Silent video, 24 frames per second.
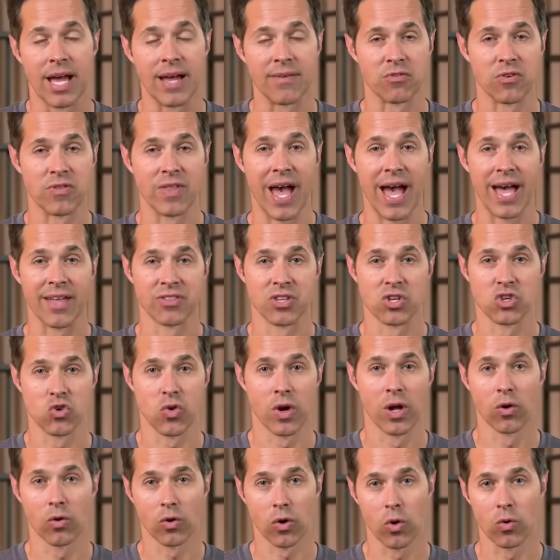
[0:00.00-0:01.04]
After that, the
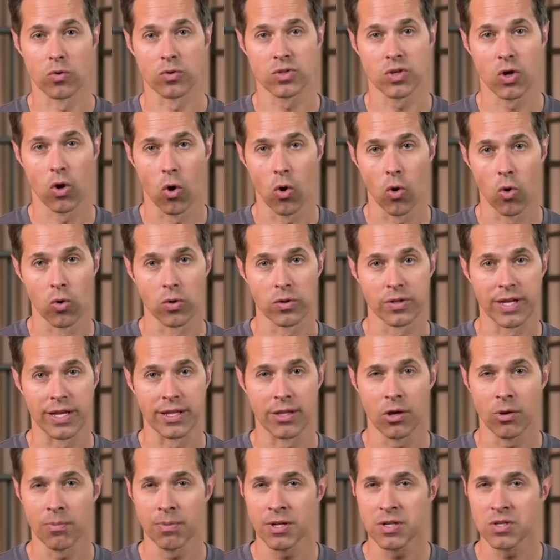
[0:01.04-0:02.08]
trail goes cold,
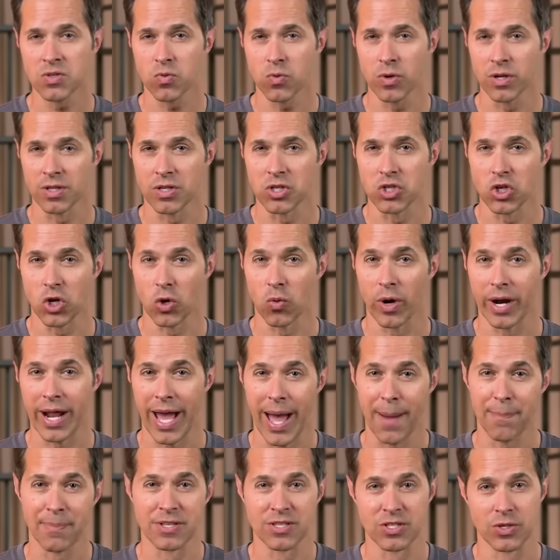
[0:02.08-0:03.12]
and nobody's really sure what
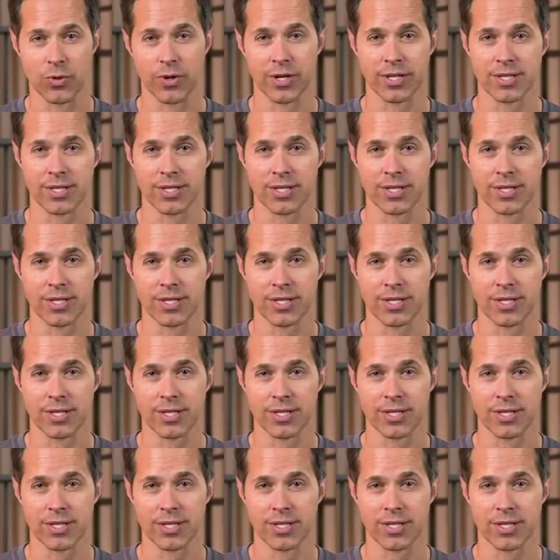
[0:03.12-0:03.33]
happened to